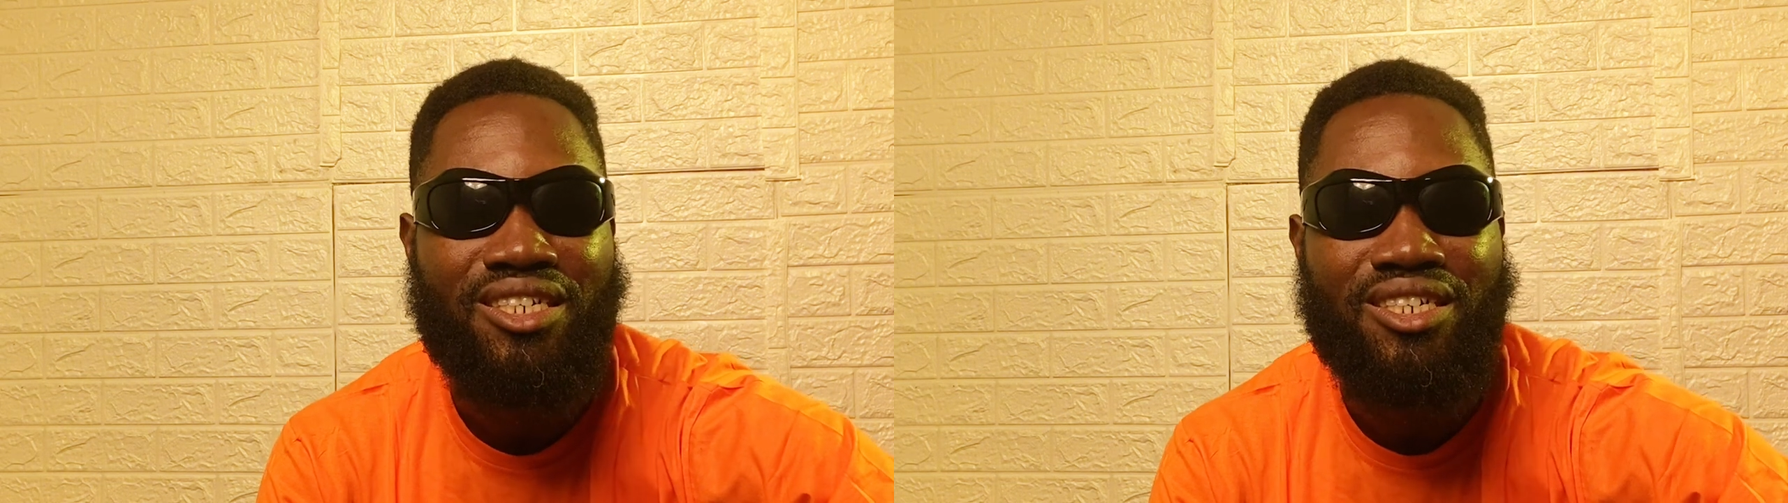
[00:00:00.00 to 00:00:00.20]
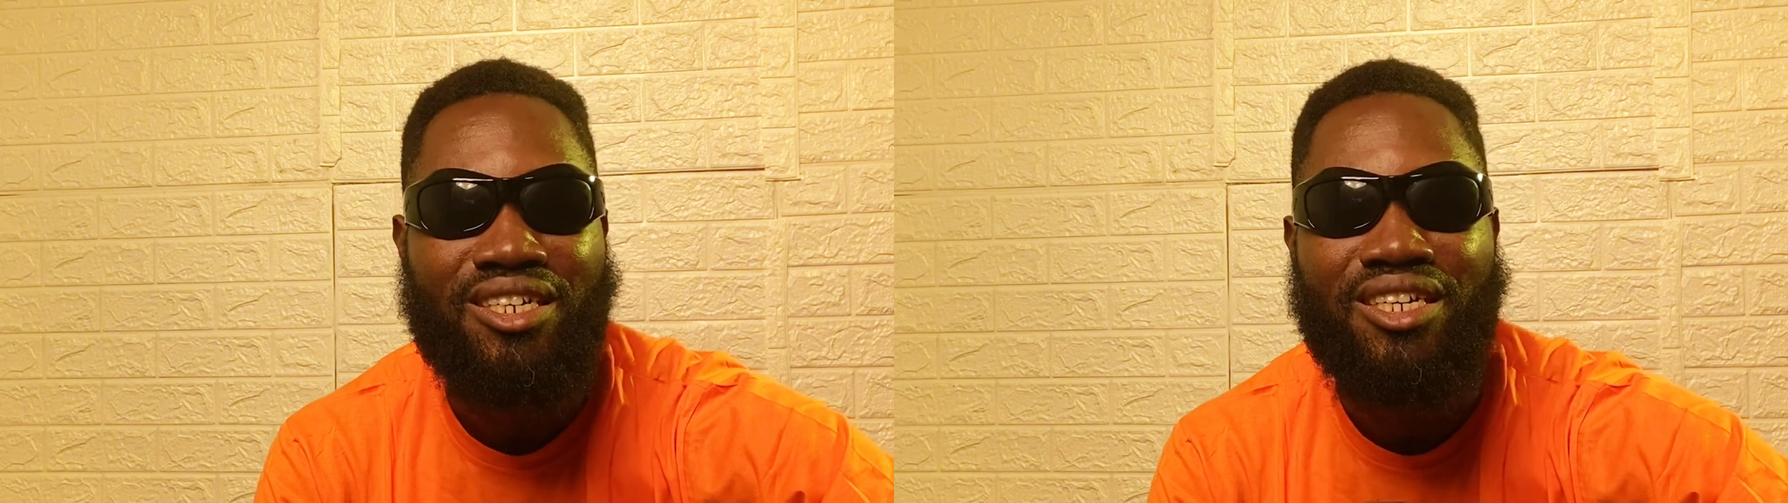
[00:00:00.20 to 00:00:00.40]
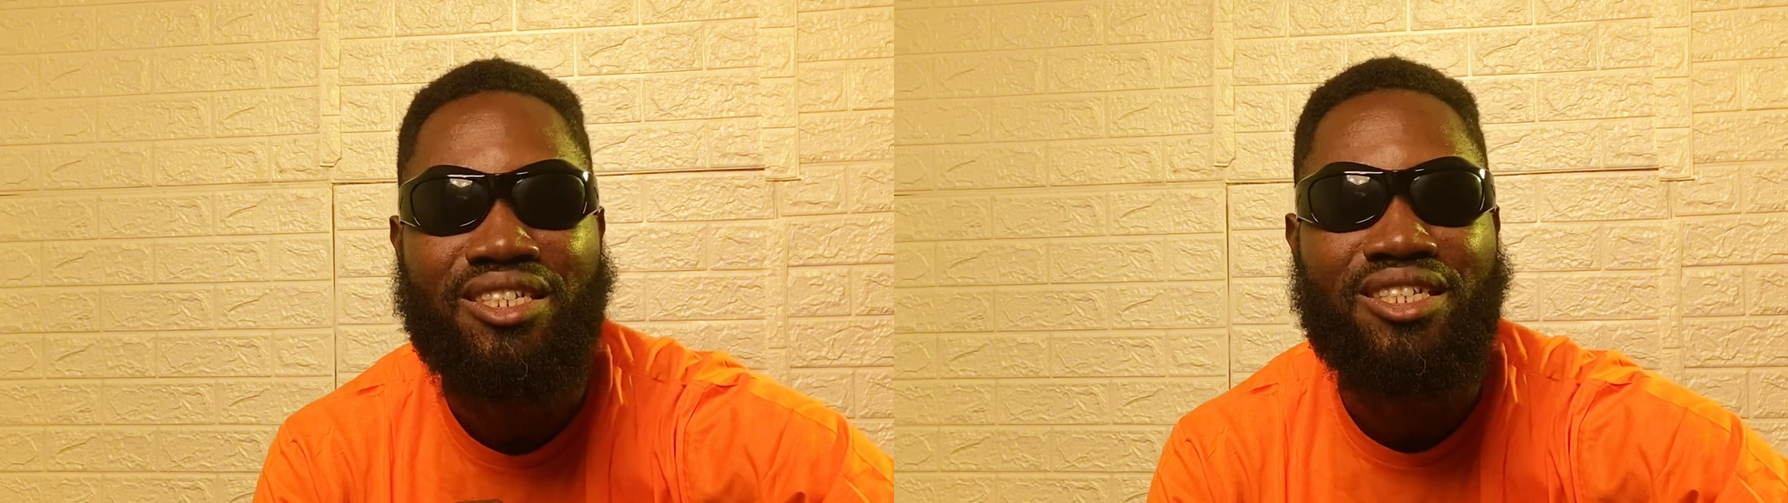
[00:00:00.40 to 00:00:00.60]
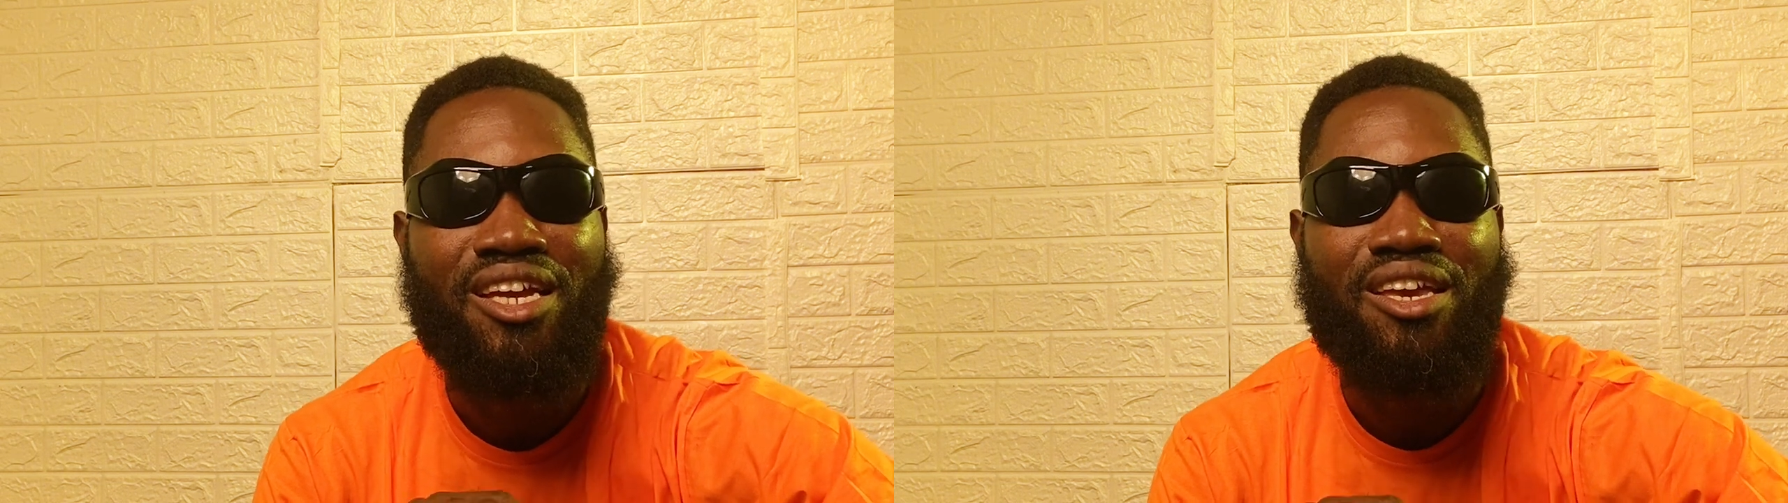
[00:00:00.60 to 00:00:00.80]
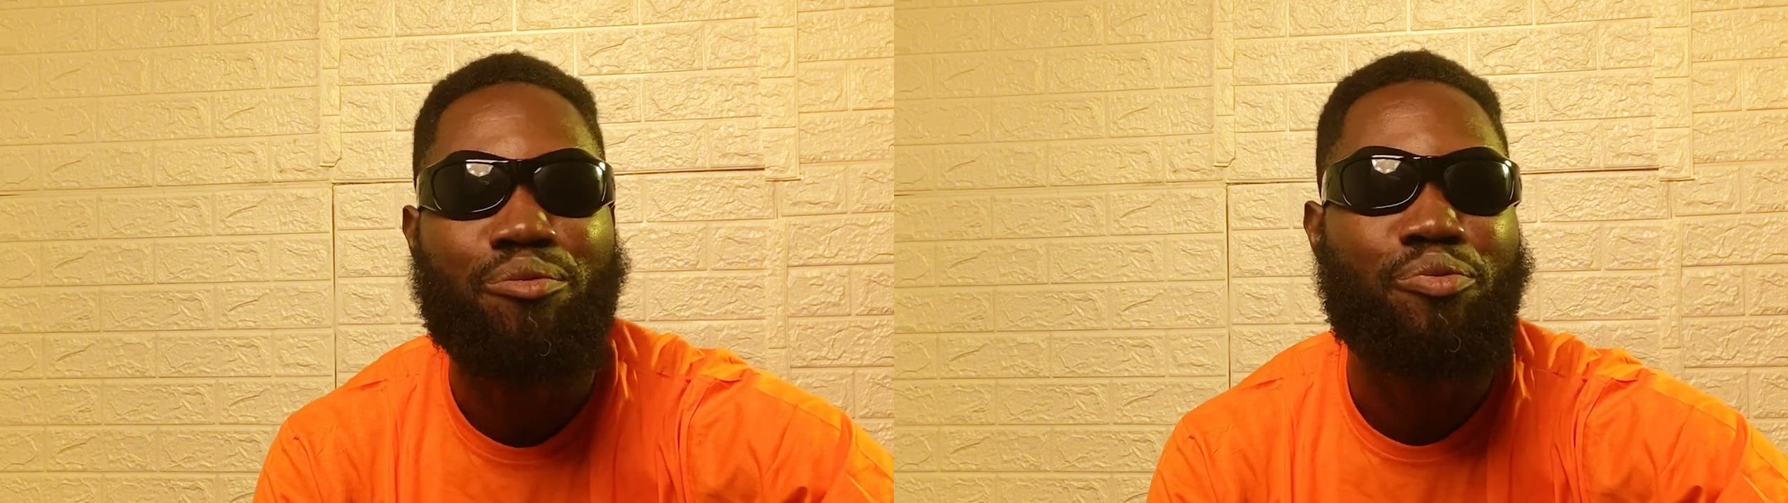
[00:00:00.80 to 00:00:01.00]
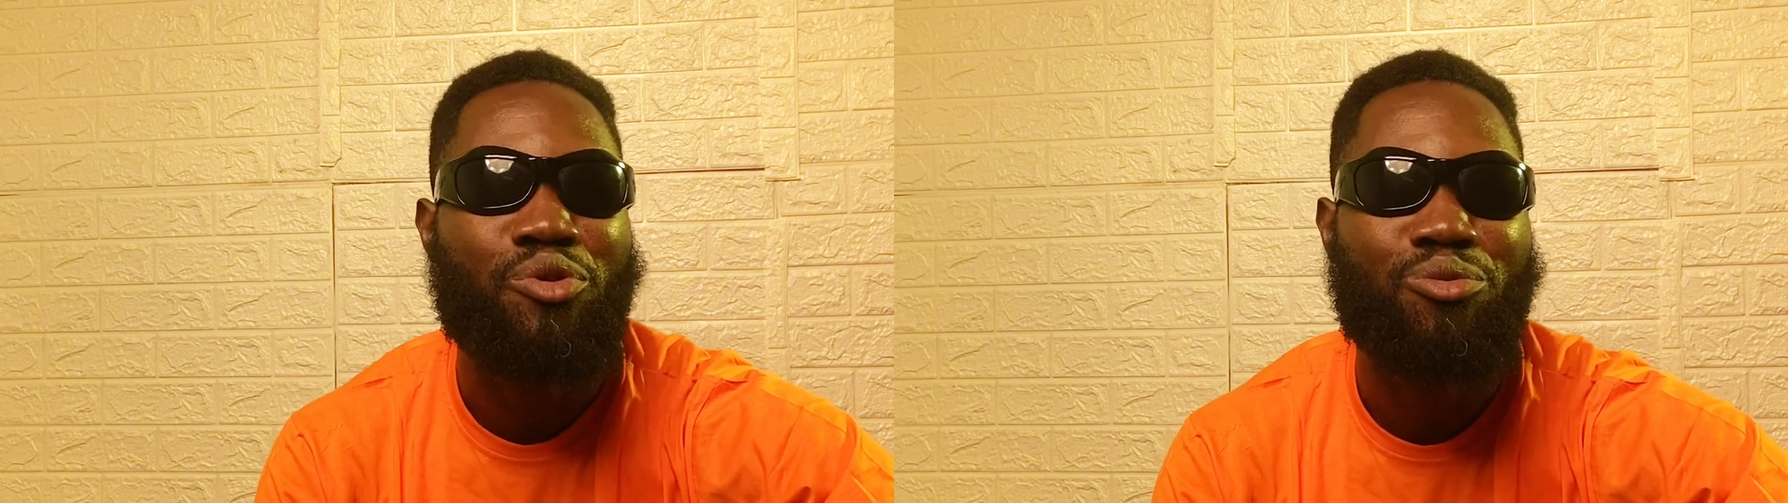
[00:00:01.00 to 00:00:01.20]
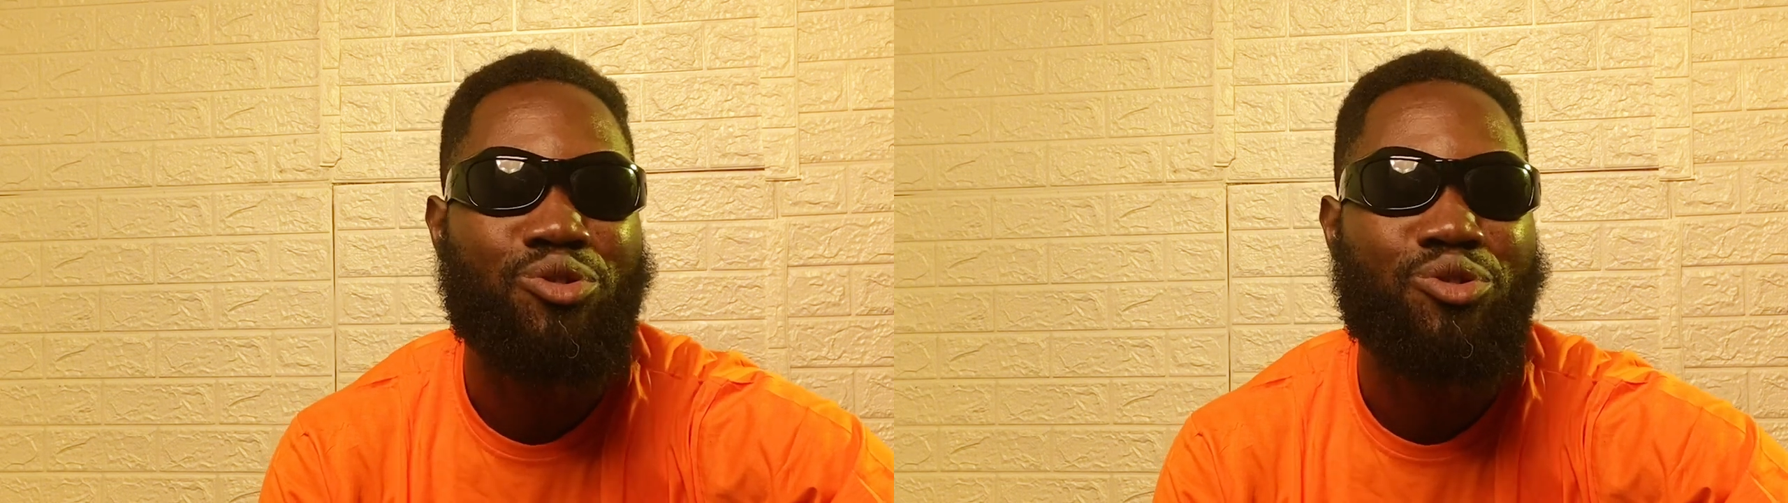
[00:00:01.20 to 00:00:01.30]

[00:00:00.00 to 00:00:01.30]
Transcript: He did take in promo